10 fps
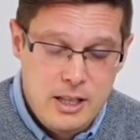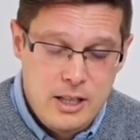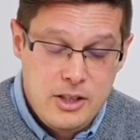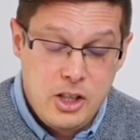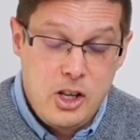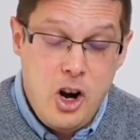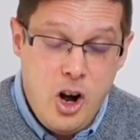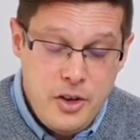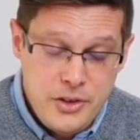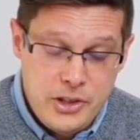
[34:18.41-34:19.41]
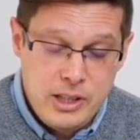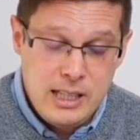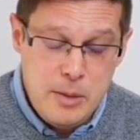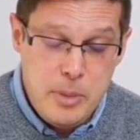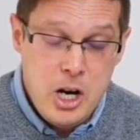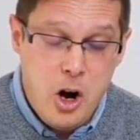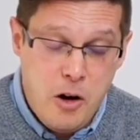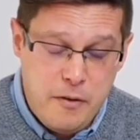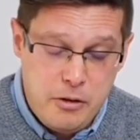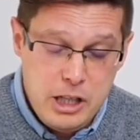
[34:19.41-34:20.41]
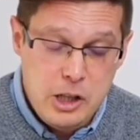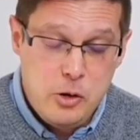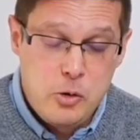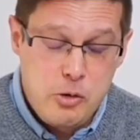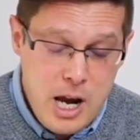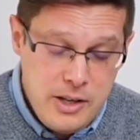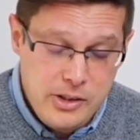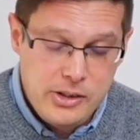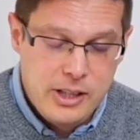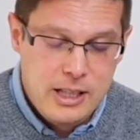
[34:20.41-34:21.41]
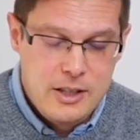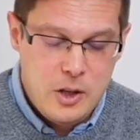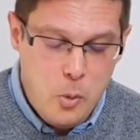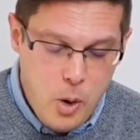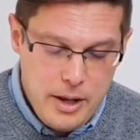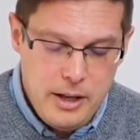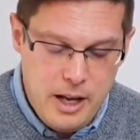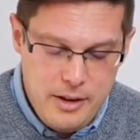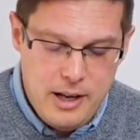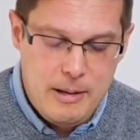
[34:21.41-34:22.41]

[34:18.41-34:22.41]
to constantly be offering grace to one another.